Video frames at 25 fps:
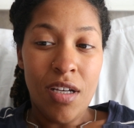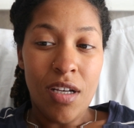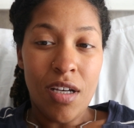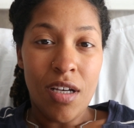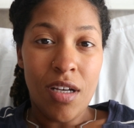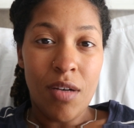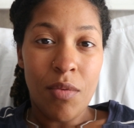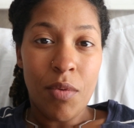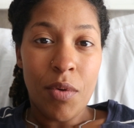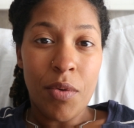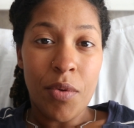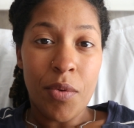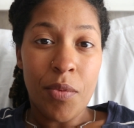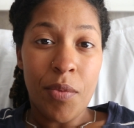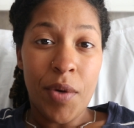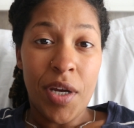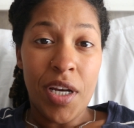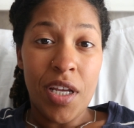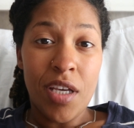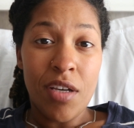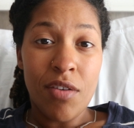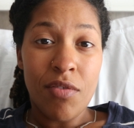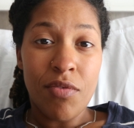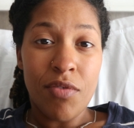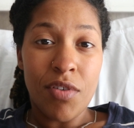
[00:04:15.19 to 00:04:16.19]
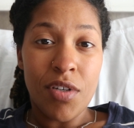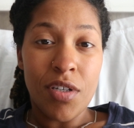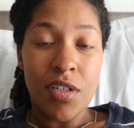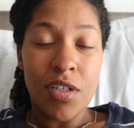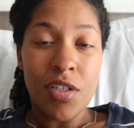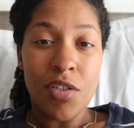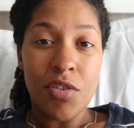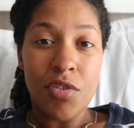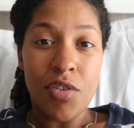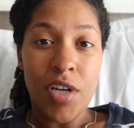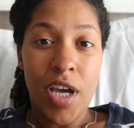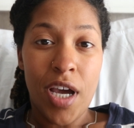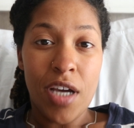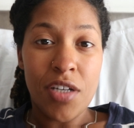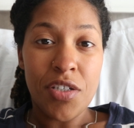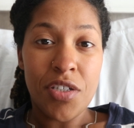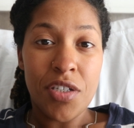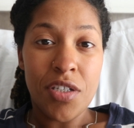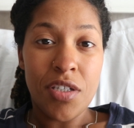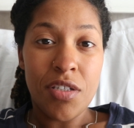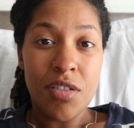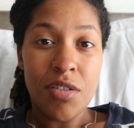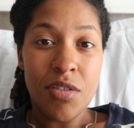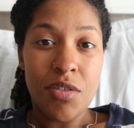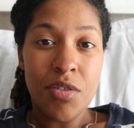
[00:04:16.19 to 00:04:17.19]
We were waiting for
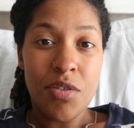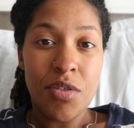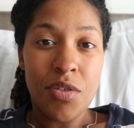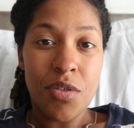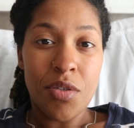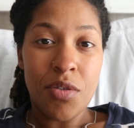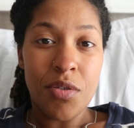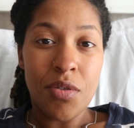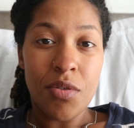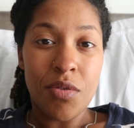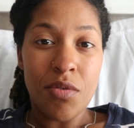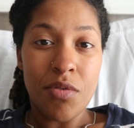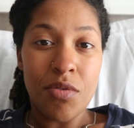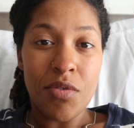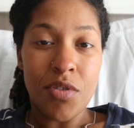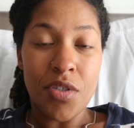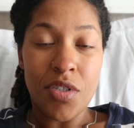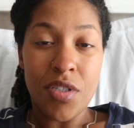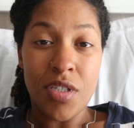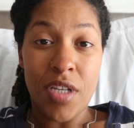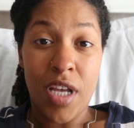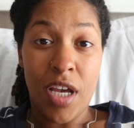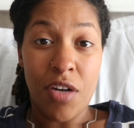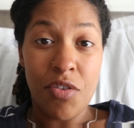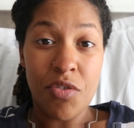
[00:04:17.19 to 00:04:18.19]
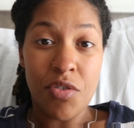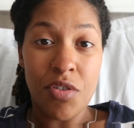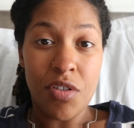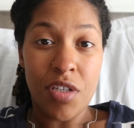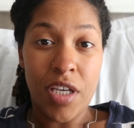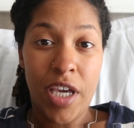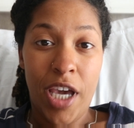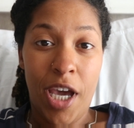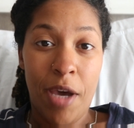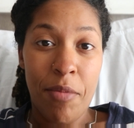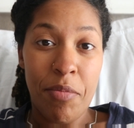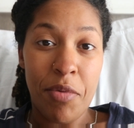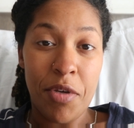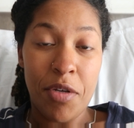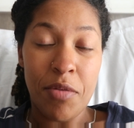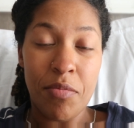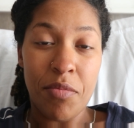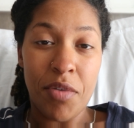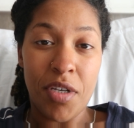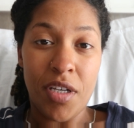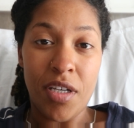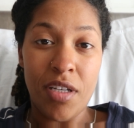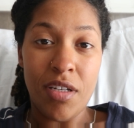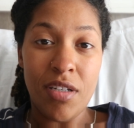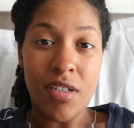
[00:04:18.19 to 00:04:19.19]
contractions to just naturally happen,
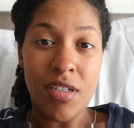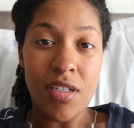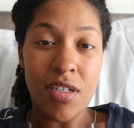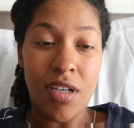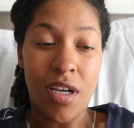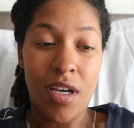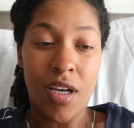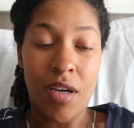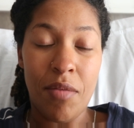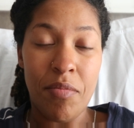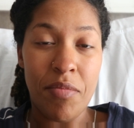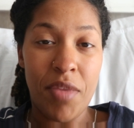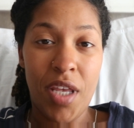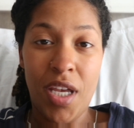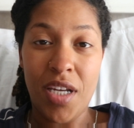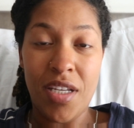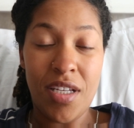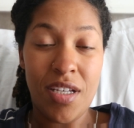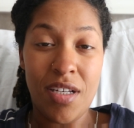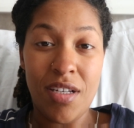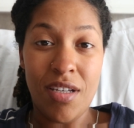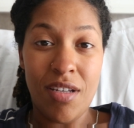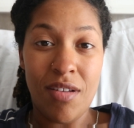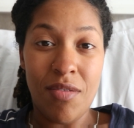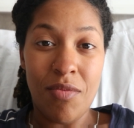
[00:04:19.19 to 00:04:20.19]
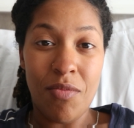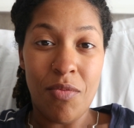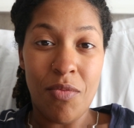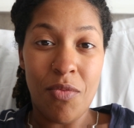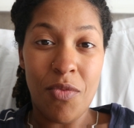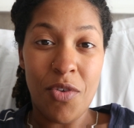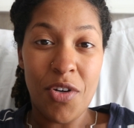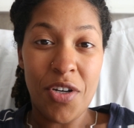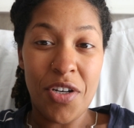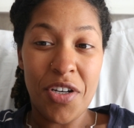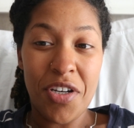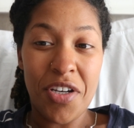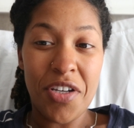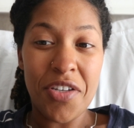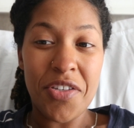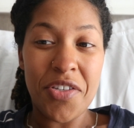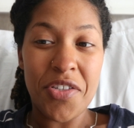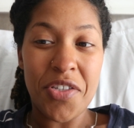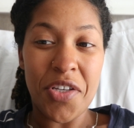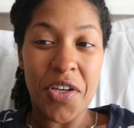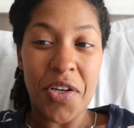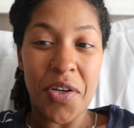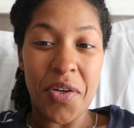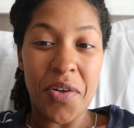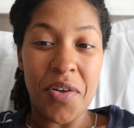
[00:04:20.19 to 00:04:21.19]
but that didn't work,
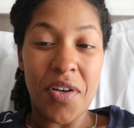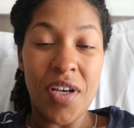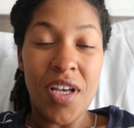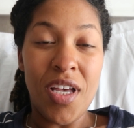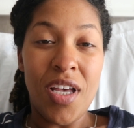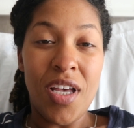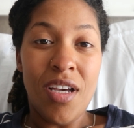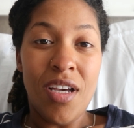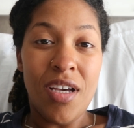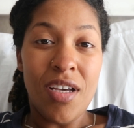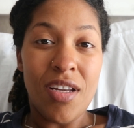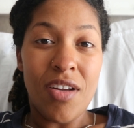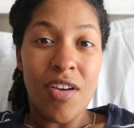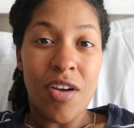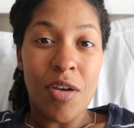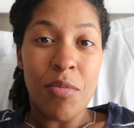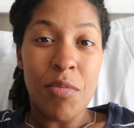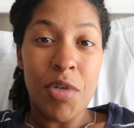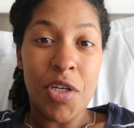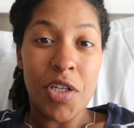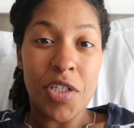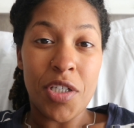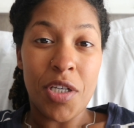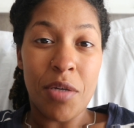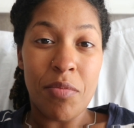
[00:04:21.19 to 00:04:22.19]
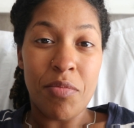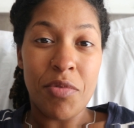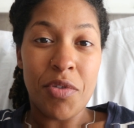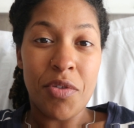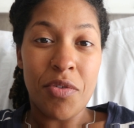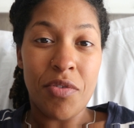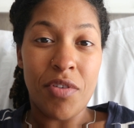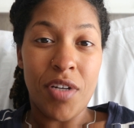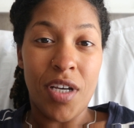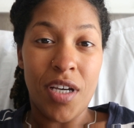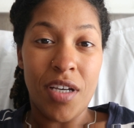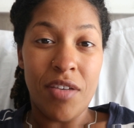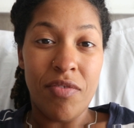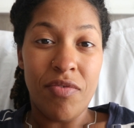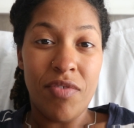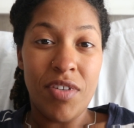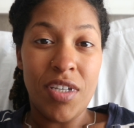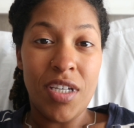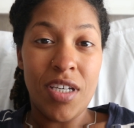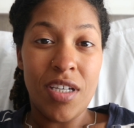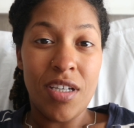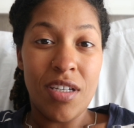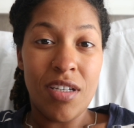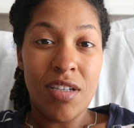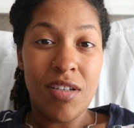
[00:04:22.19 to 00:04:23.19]
so I'm hooked up to an
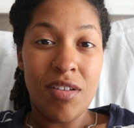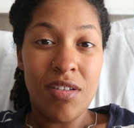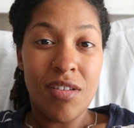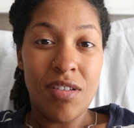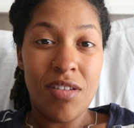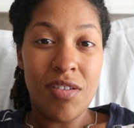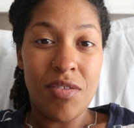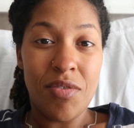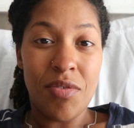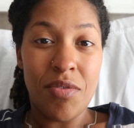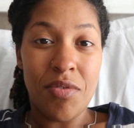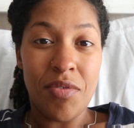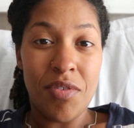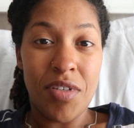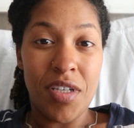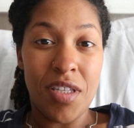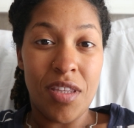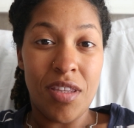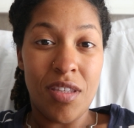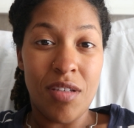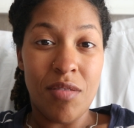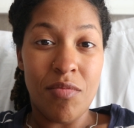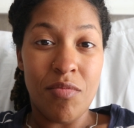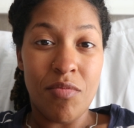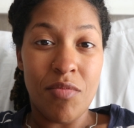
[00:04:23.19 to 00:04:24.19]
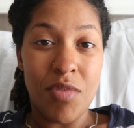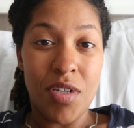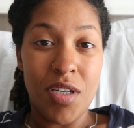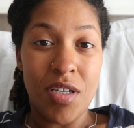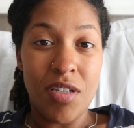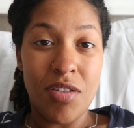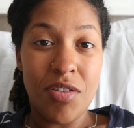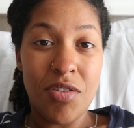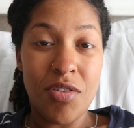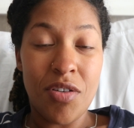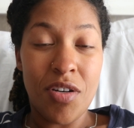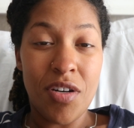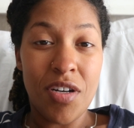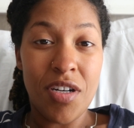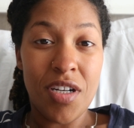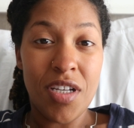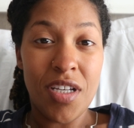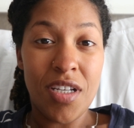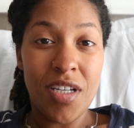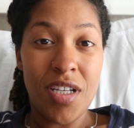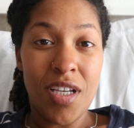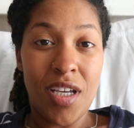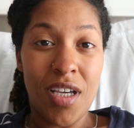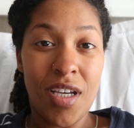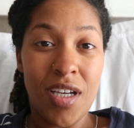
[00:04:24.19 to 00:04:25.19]
IV to get them
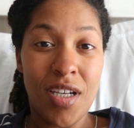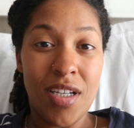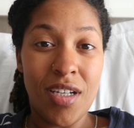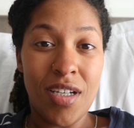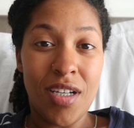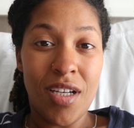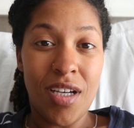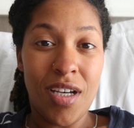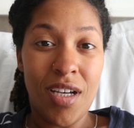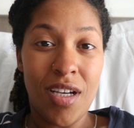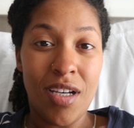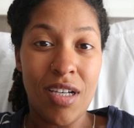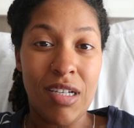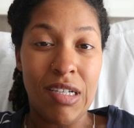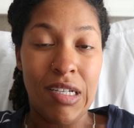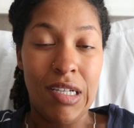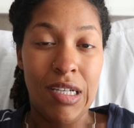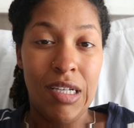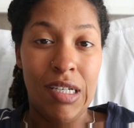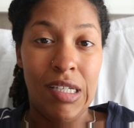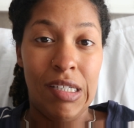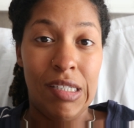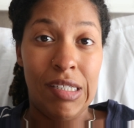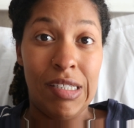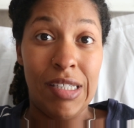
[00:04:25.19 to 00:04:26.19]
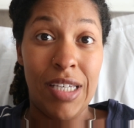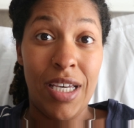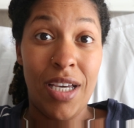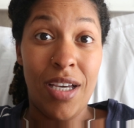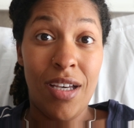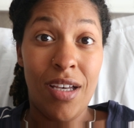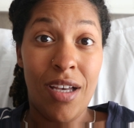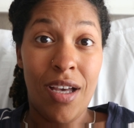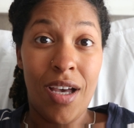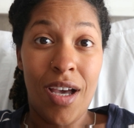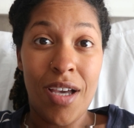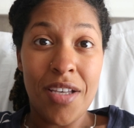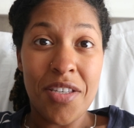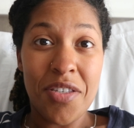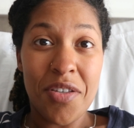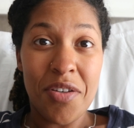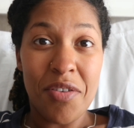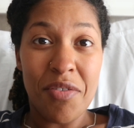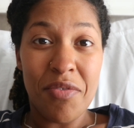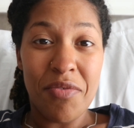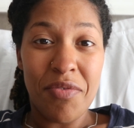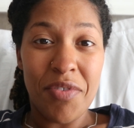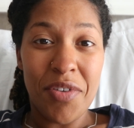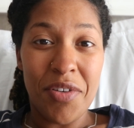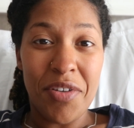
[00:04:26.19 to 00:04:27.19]
started, and yeah, I still
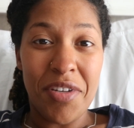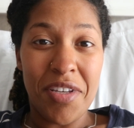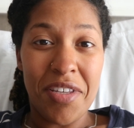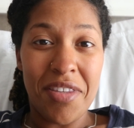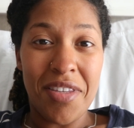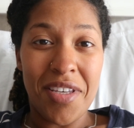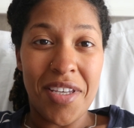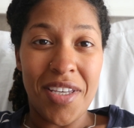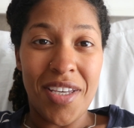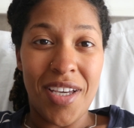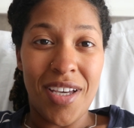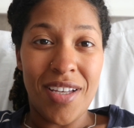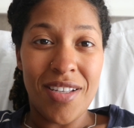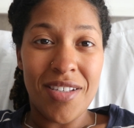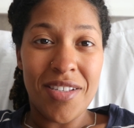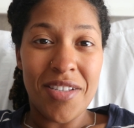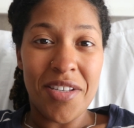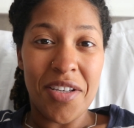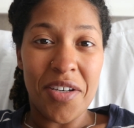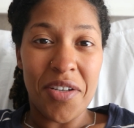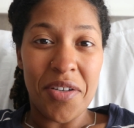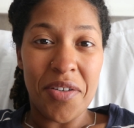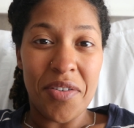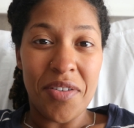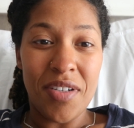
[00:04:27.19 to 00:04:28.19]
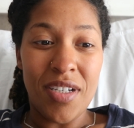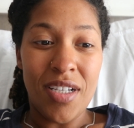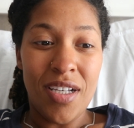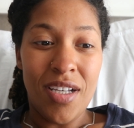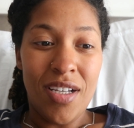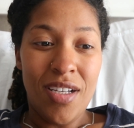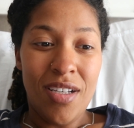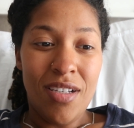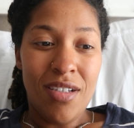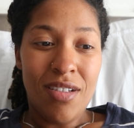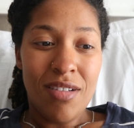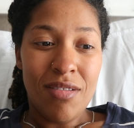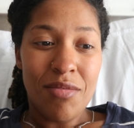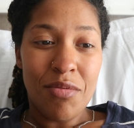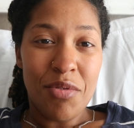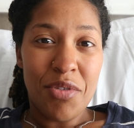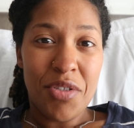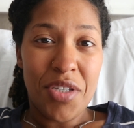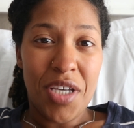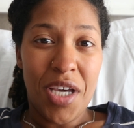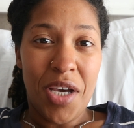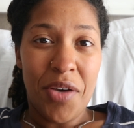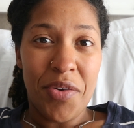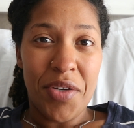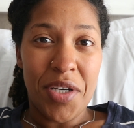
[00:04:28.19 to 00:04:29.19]
don't feel anything yet, so we'll
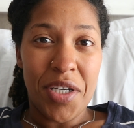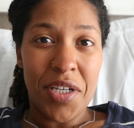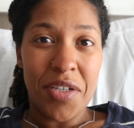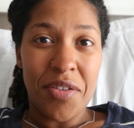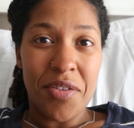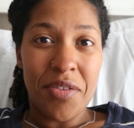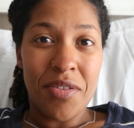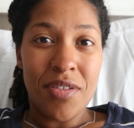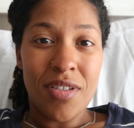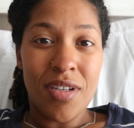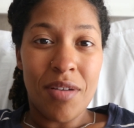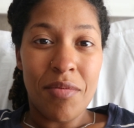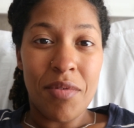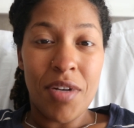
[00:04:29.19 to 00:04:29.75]
see how it goes.